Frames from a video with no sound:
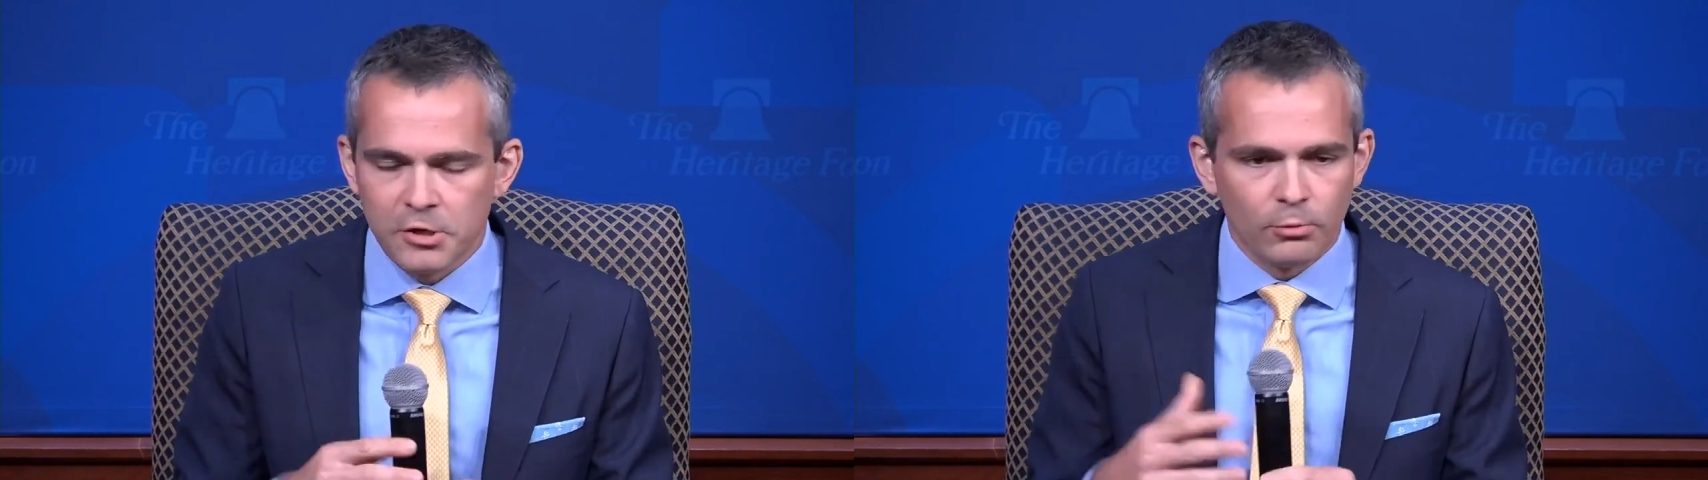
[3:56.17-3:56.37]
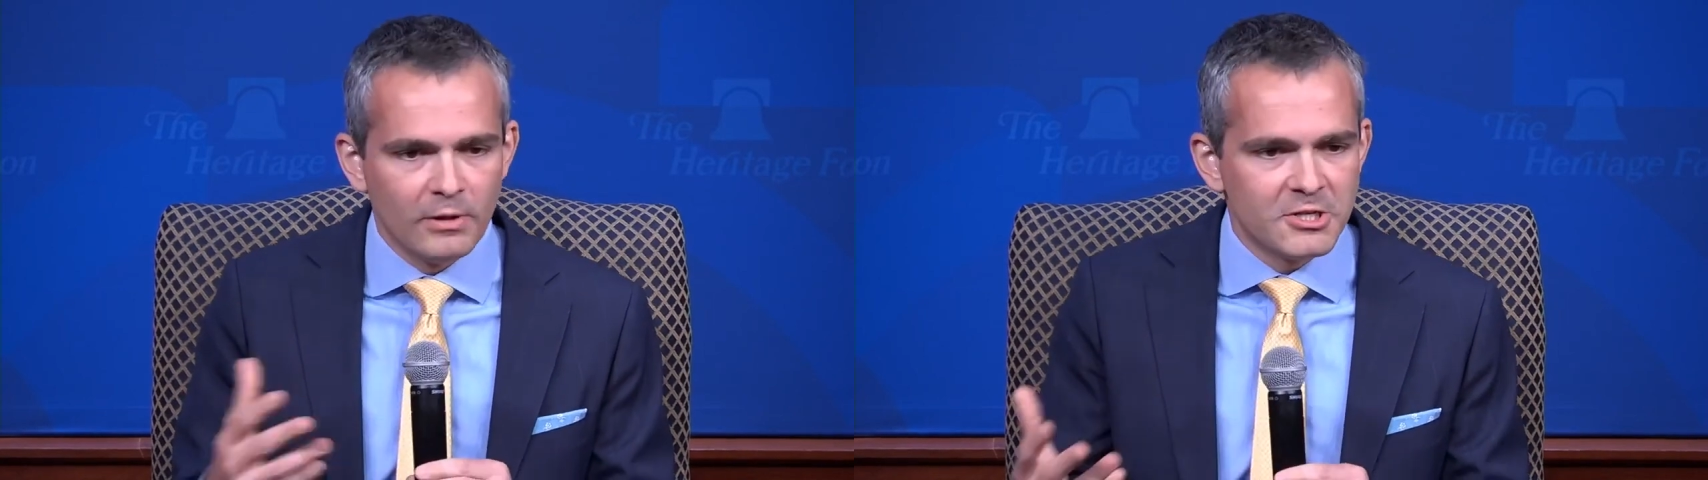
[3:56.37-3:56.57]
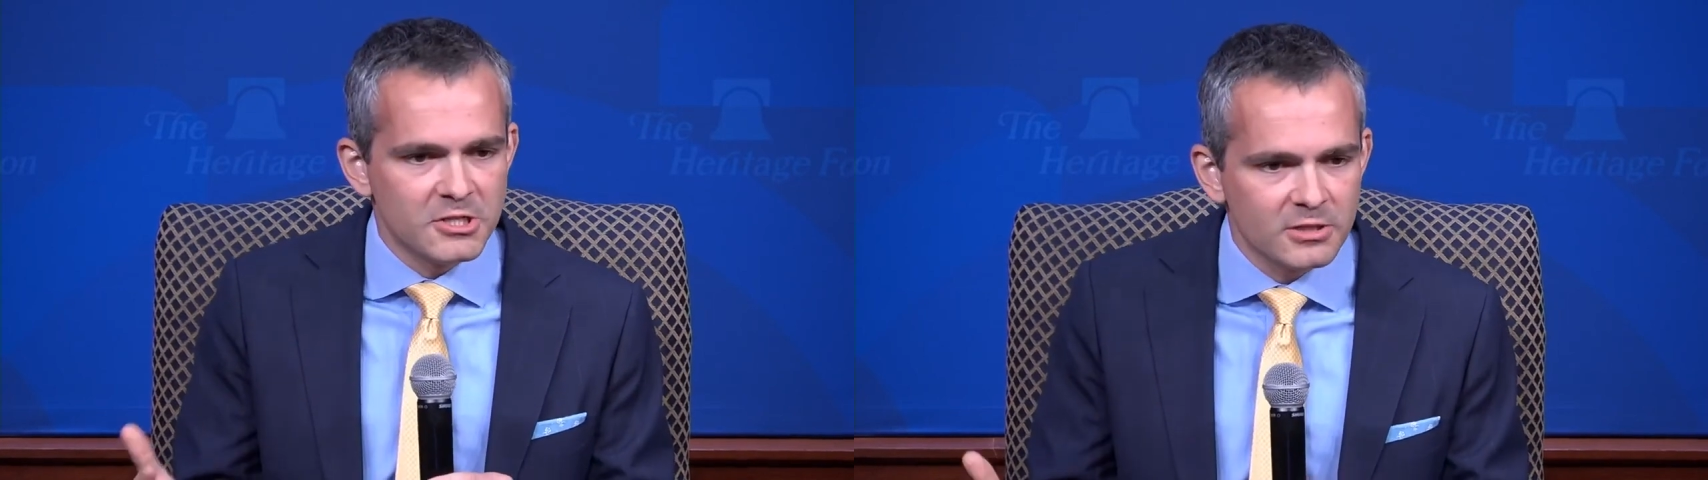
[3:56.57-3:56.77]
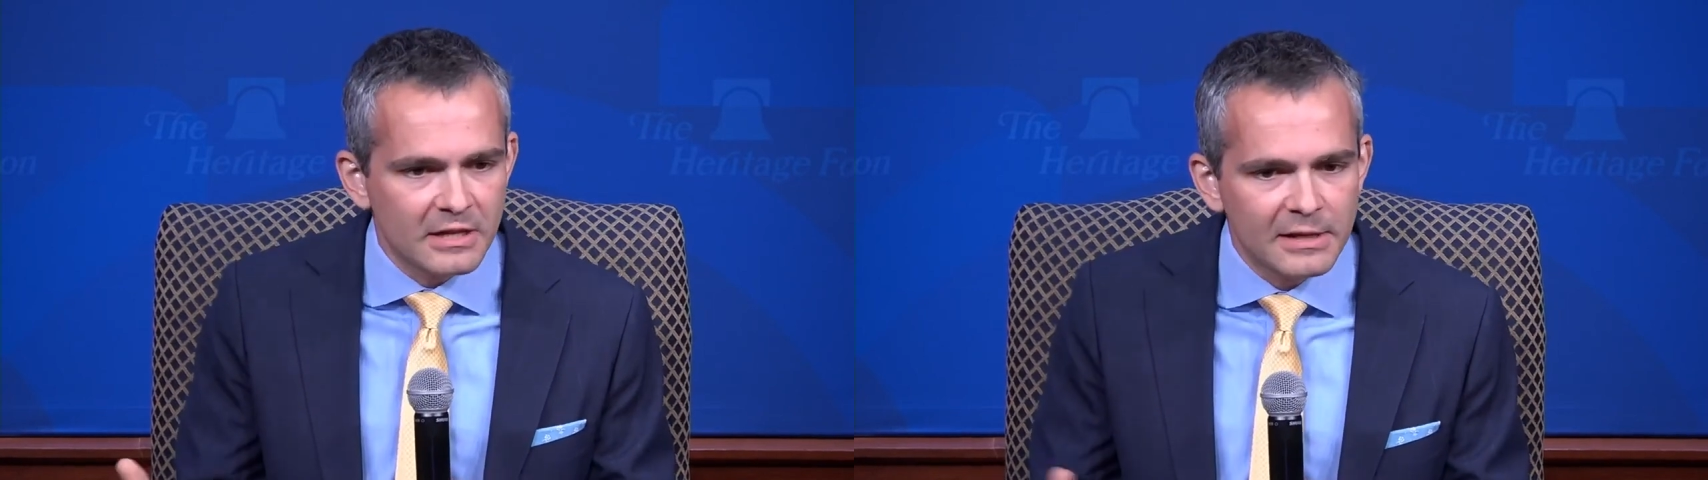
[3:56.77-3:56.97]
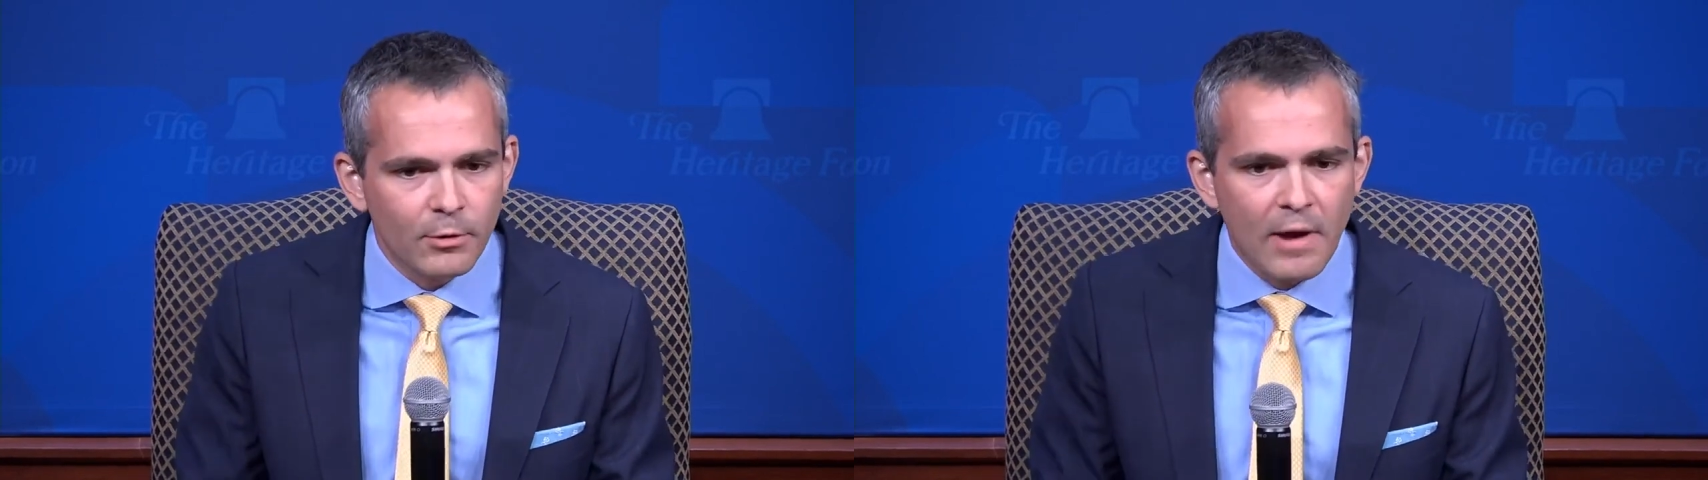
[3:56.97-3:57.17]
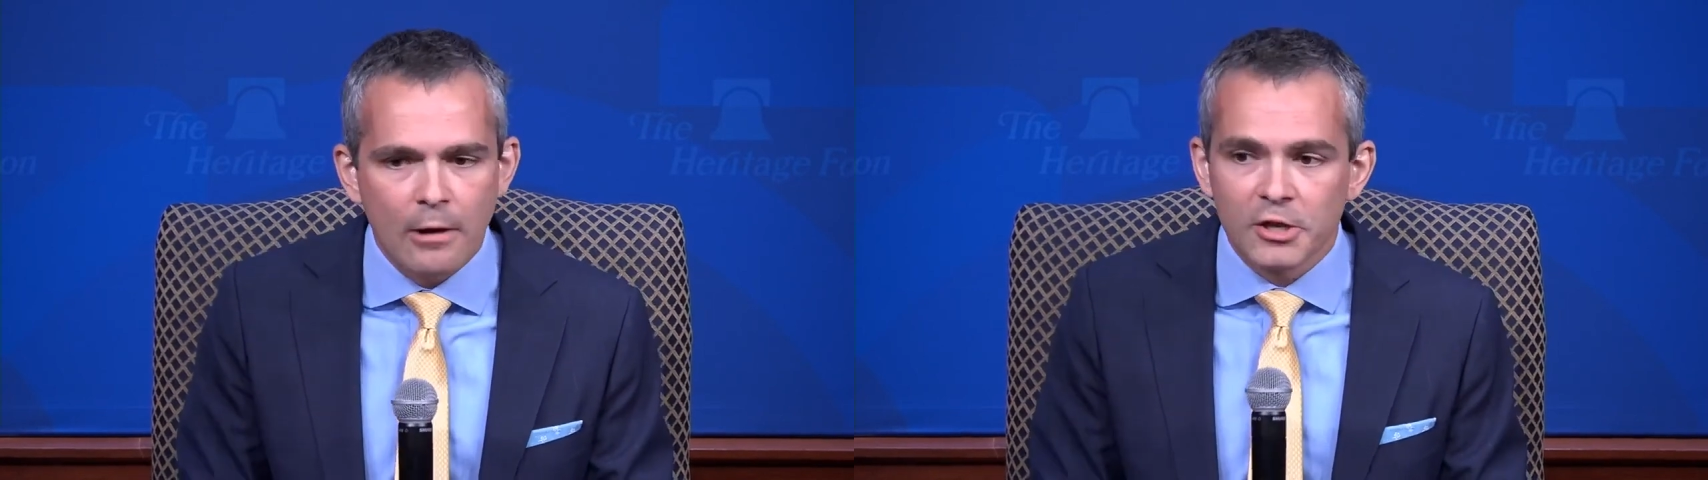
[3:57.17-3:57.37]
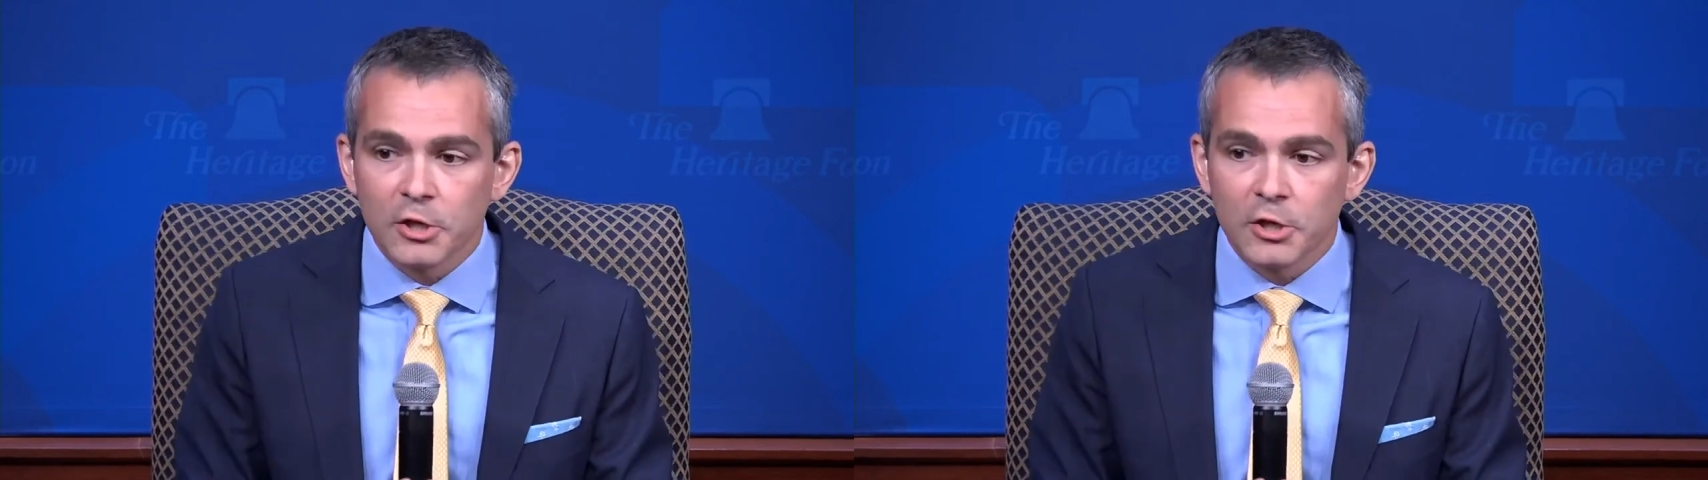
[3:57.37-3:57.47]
You're legislating morality,